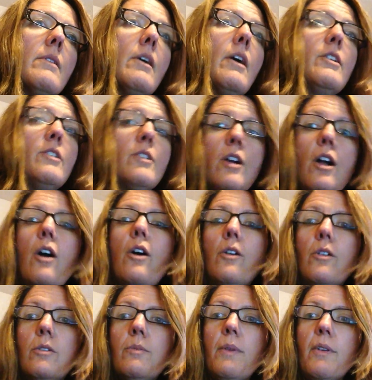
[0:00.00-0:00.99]
your
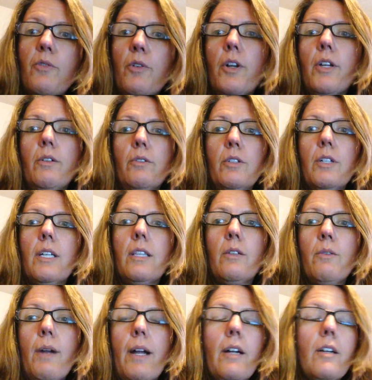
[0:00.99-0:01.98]
own before you look at
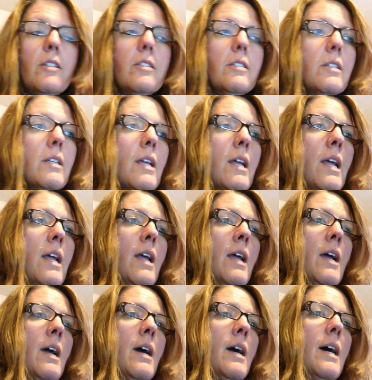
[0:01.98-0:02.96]
the records?
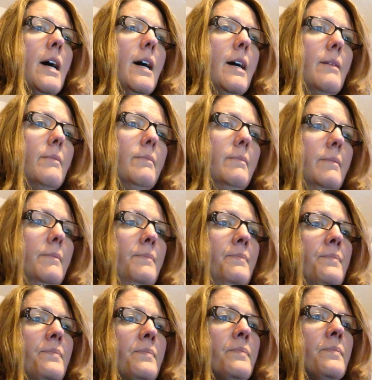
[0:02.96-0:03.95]

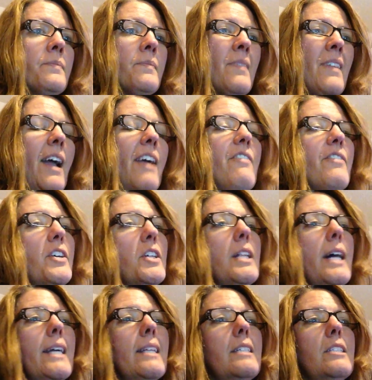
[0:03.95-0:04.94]
I feel
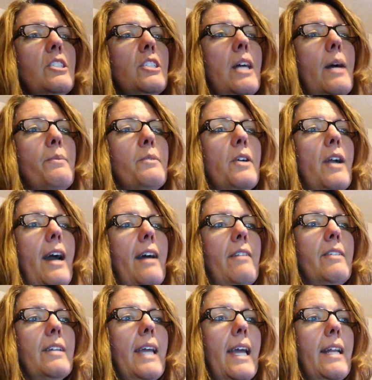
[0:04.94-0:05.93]
like this chapter
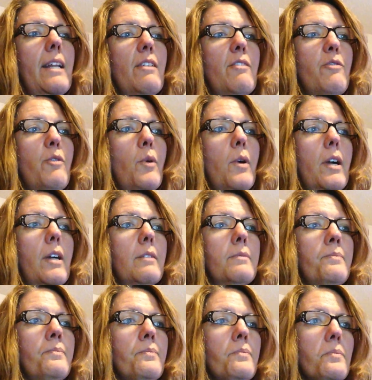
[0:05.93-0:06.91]
advocated
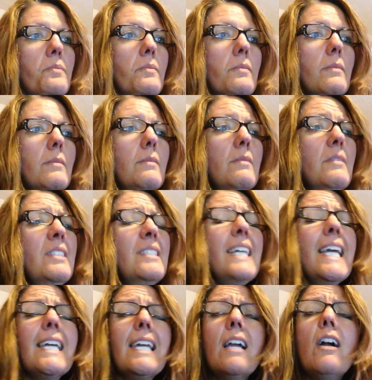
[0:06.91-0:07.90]
for
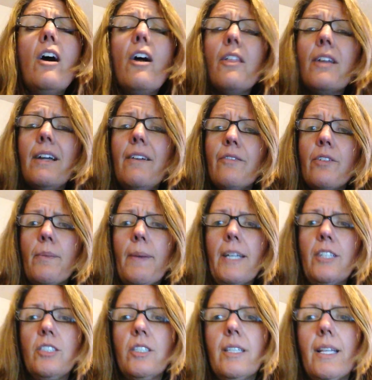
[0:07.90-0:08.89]
taking all the
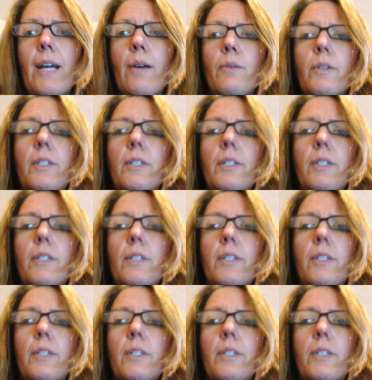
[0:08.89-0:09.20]
information that